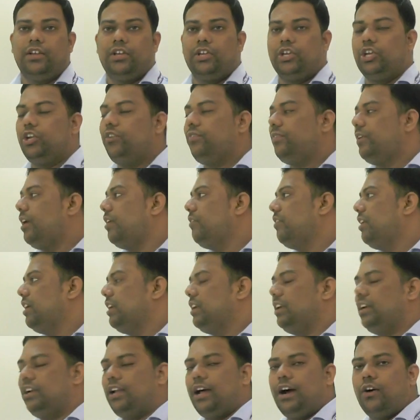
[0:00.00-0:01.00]
If you have
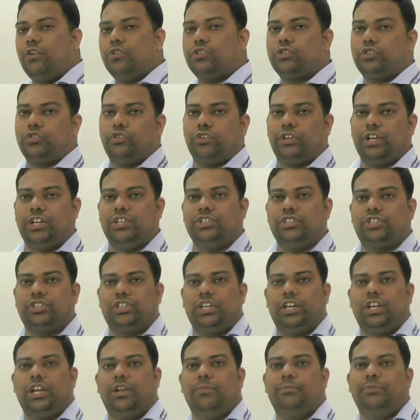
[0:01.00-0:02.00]
any doubts, you can
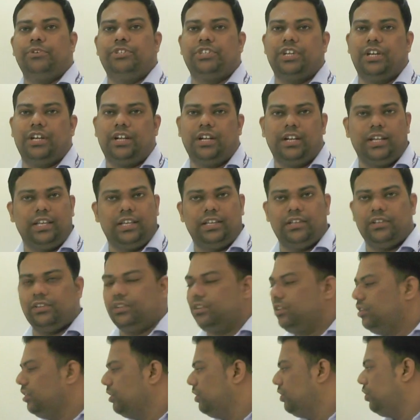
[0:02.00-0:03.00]
share immediately.
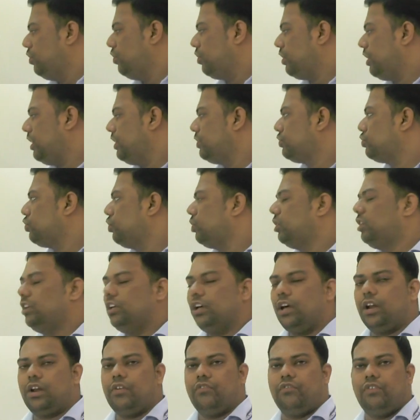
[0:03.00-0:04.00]
Okay, so
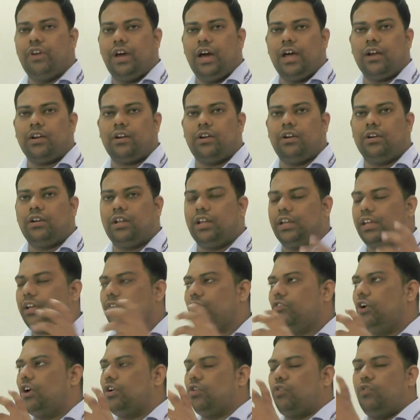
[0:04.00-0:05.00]
here we are taking
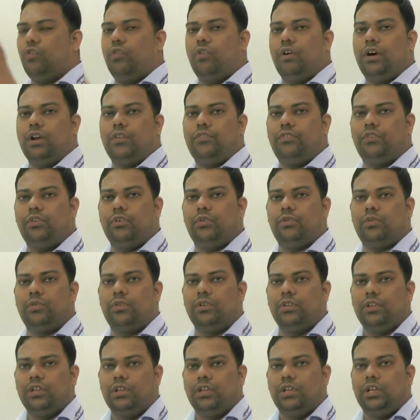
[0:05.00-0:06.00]
what? Overview.
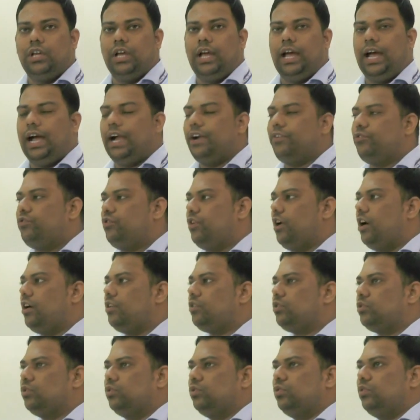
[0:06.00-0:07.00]
And you
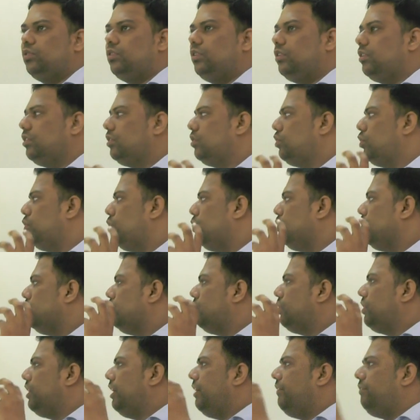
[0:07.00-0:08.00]
have to
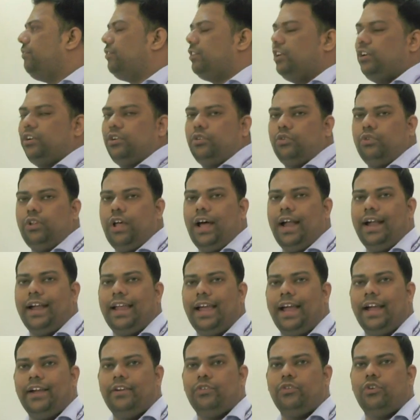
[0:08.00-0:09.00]
go depth into that
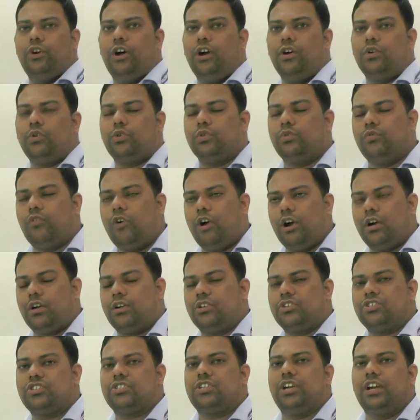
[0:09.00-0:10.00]
and you have to
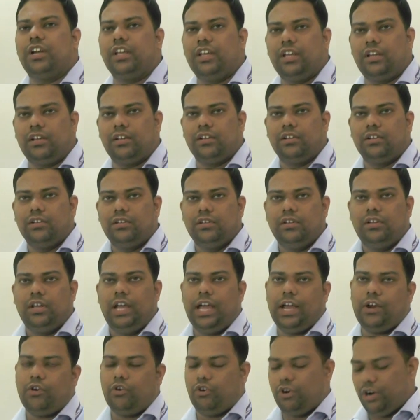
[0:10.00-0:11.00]
what? Study
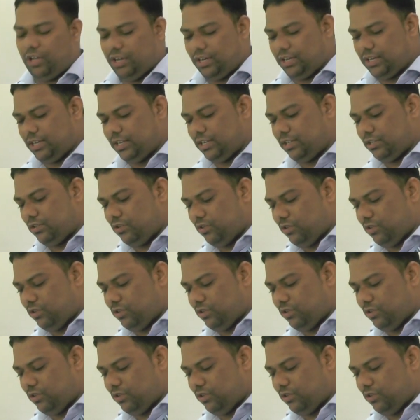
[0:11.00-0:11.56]
accordingly.